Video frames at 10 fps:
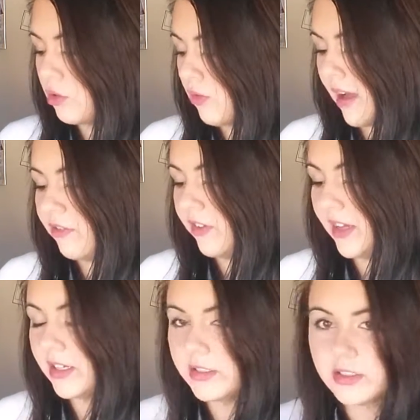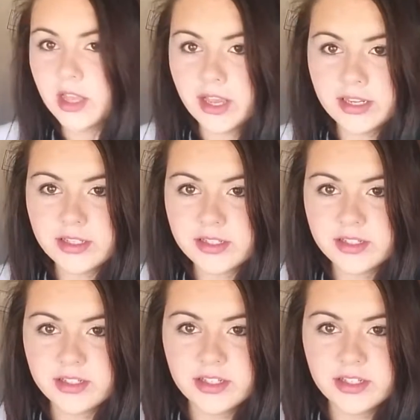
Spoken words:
graphics, like